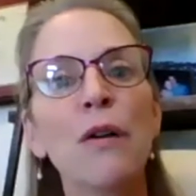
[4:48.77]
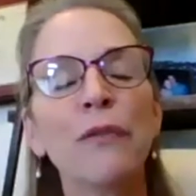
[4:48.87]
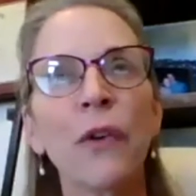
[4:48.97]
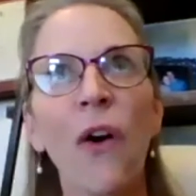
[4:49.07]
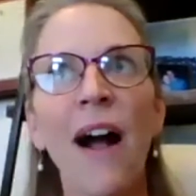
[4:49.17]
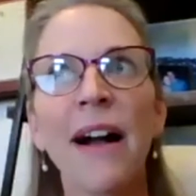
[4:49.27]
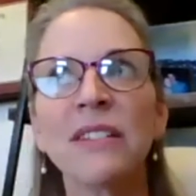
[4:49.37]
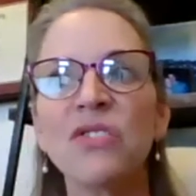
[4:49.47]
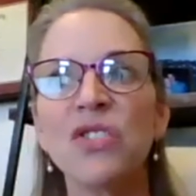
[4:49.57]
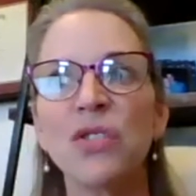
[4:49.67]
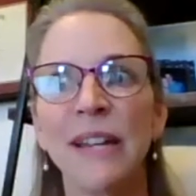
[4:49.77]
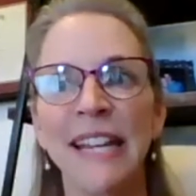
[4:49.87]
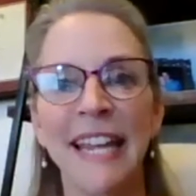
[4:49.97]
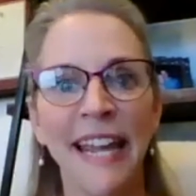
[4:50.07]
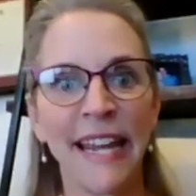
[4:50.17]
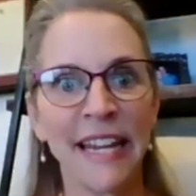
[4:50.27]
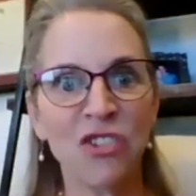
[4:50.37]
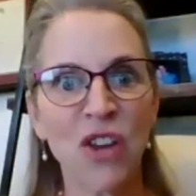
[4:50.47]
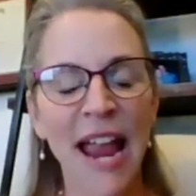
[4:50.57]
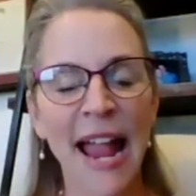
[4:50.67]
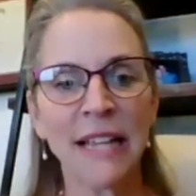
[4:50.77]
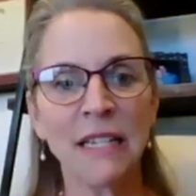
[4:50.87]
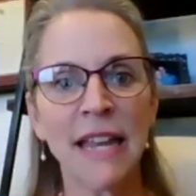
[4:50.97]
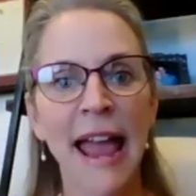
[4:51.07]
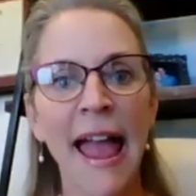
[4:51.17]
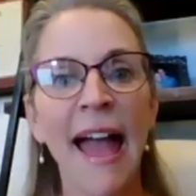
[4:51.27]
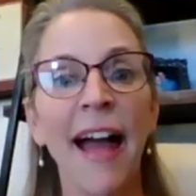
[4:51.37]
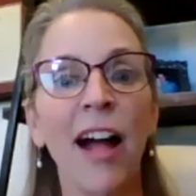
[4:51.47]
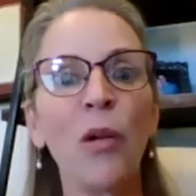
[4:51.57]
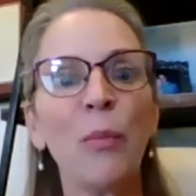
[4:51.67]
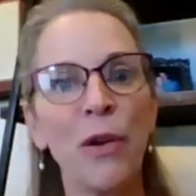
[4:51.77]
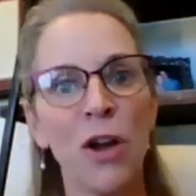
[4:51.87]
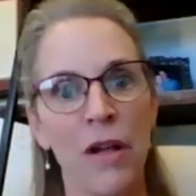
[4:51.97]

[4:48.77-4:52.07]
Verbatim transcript: for us to engage and help